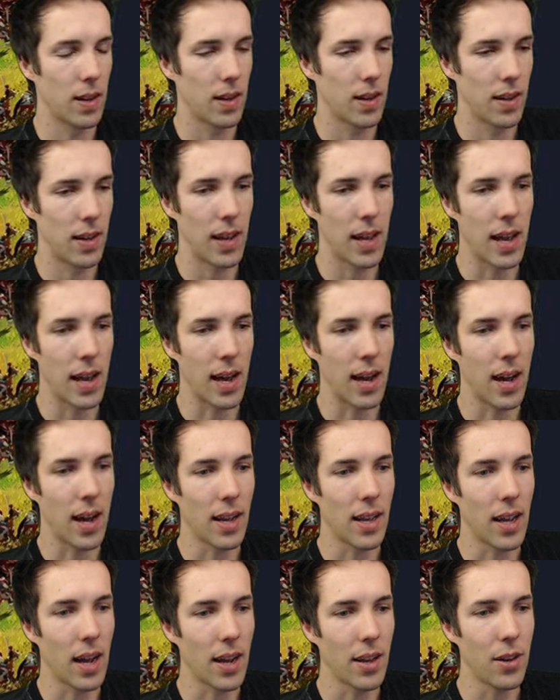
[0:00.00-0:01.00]
Yeah,
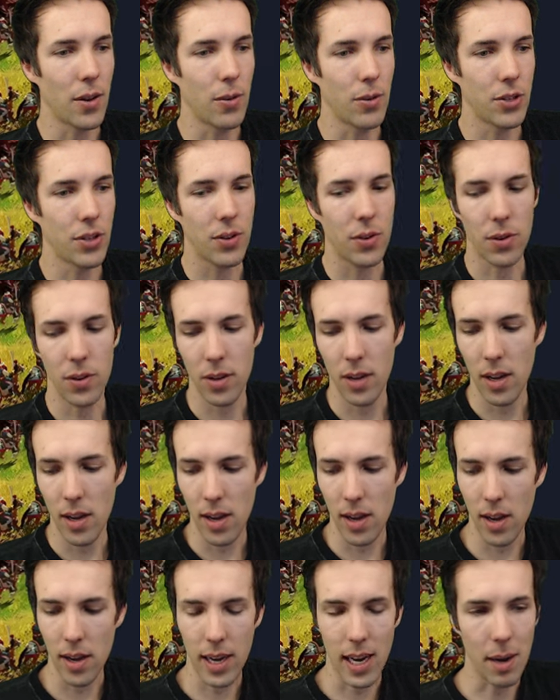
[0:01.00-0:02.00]
I, I used
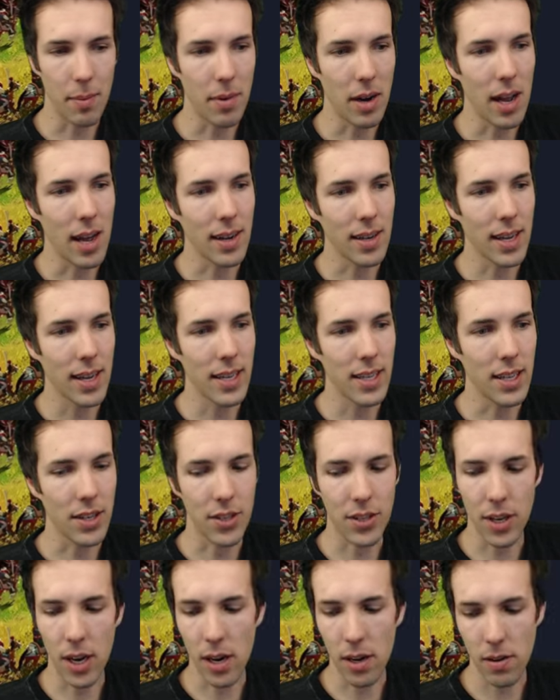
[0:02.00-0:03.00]
uh, camera hotkeys in
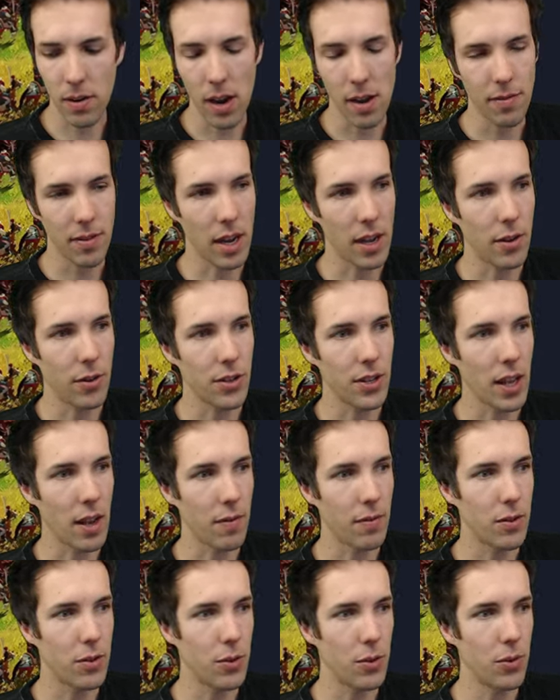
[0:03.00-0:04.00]
StarCraft. I used
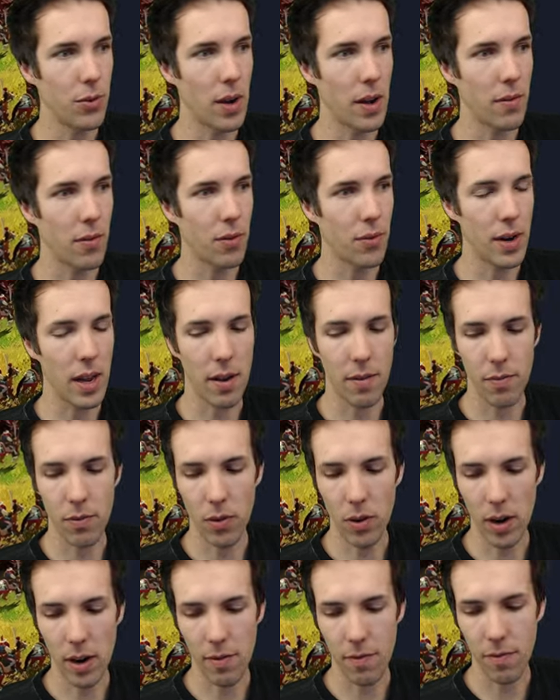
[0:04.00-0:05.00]
F two, F three, F
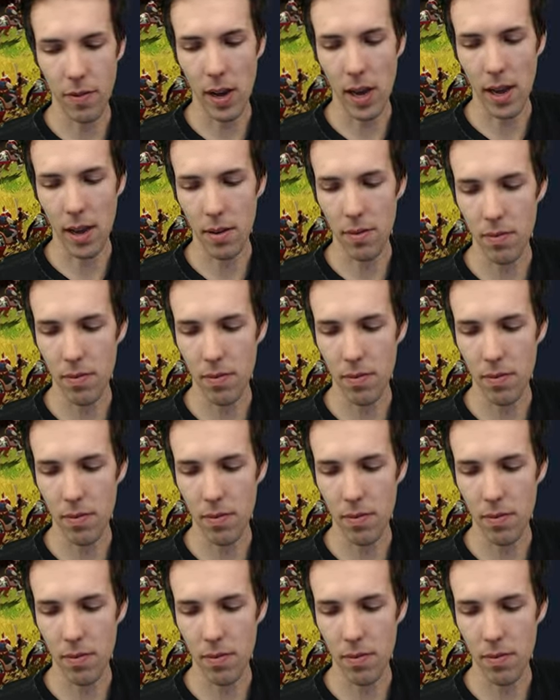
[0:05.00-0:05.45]
four, F five,